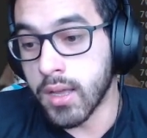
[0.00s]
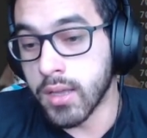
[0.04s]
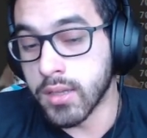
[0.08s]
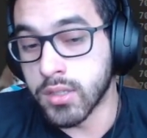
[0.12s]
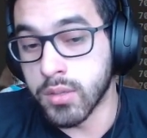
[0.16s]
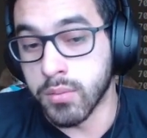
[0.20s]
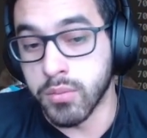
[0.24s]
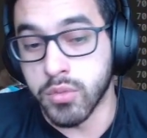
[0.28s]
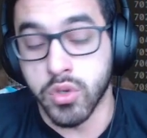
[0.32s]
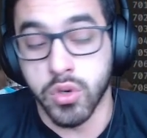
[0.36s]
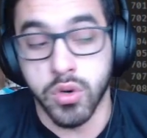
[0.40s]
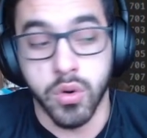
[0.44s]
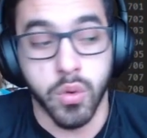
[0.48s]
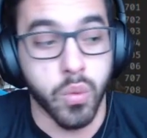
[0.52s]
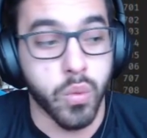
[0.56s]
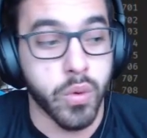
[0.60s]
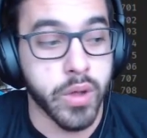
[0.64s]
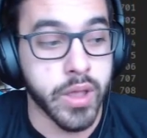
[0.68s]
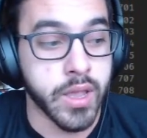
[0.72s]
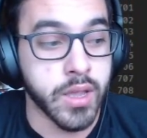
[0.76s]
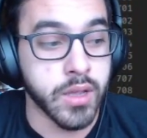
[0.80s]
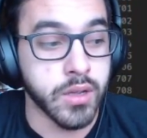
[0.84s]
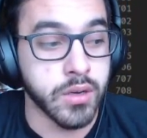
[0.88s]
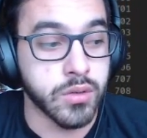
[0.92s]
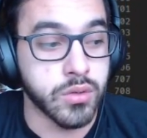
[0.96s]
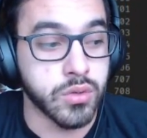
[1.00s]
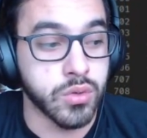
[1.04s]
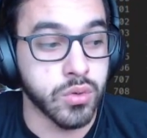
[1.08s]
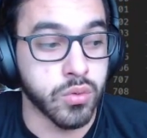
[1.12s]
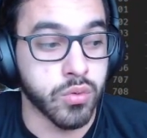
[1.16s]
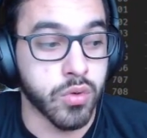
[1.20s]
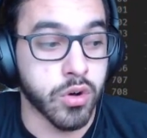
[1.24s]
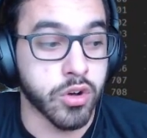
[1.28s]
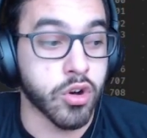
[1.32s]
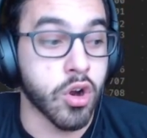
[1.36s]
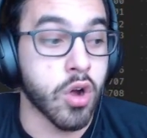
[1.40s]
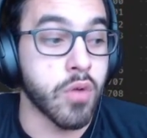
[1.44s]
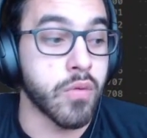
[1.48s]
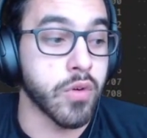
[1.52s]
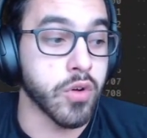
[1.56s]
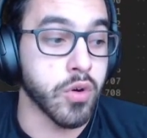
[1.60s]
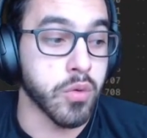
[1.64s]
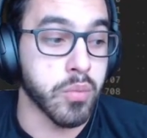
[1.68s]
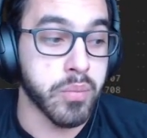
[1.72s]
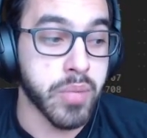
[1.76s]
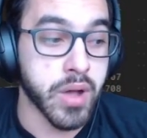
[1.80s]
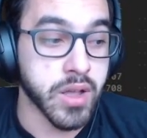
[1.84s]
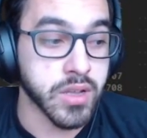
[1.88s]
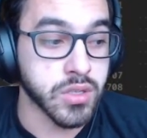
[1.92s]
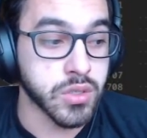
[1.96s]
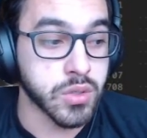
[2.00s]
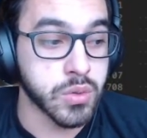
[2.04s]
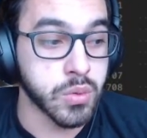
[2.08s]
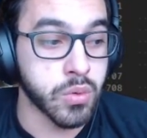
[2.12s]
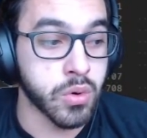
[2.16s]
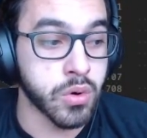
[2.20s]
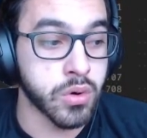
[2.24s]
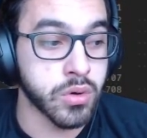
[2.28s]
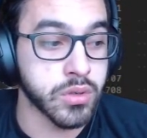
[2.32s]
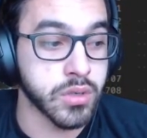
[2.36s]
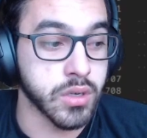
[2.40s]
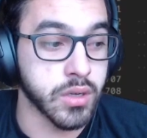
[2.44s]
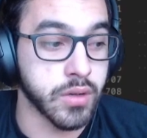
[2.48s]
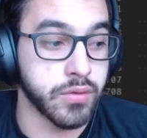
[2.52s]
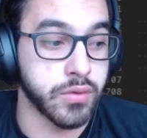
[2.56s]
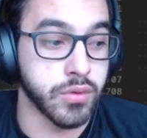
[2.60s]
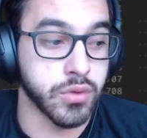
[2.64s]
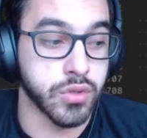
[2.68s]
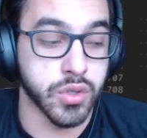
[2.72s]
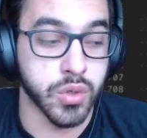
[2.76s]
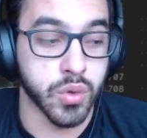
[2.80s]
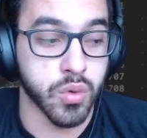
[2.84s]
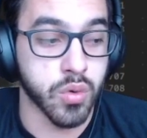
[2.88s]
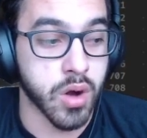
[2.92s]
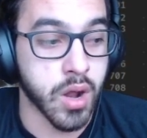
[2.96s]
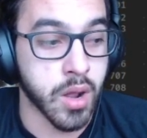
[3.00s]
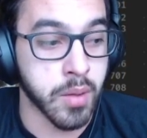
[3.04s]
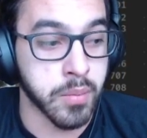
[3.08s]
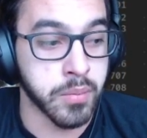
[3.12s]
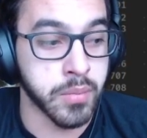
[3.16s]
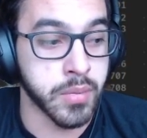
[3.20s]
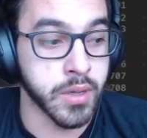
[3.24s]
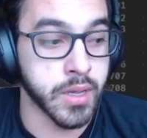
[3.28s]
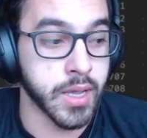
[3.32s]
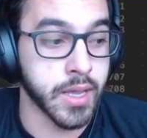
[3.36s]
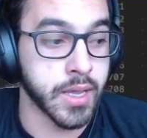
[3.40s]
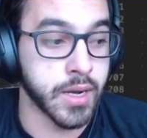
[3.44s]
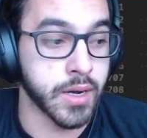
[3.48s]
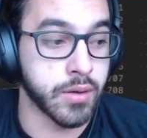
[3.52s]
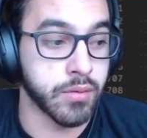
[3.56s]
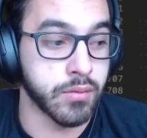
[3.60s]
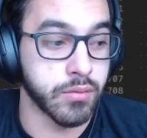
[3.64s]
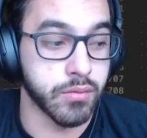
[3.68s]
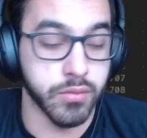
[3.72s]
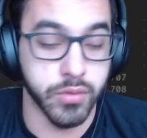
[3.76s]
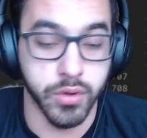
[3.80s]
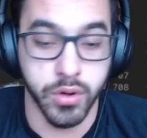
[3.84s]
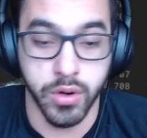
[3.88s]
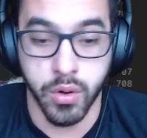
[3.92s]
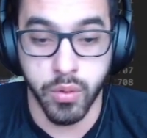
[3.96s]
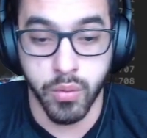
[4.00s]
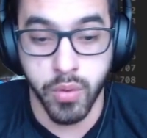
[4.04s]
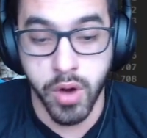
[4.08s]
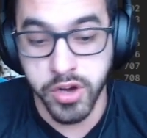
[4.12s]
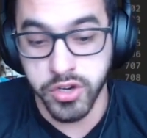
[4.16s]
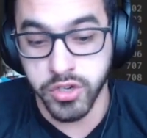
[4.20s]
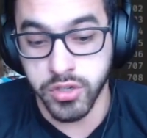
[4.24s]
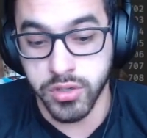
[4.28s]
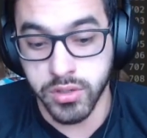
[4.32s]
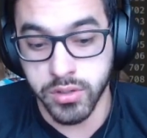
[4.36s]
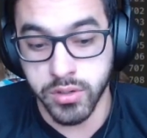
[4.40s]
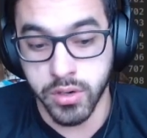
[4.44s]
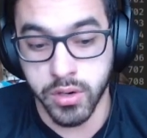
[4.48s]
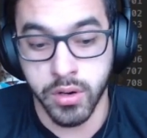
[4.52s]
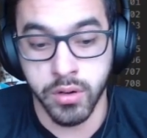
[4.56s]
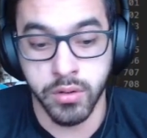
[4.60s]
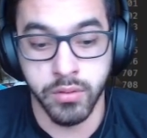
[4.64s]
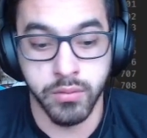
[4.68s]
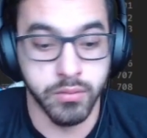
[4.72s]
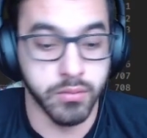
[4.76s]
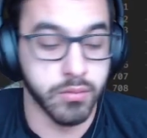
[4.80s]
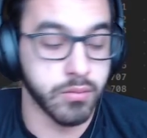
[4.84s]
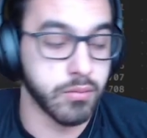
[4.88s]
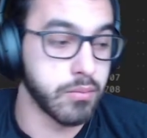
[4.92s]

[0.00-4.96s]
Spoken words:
some sort of way to recover your password if you screw up and register,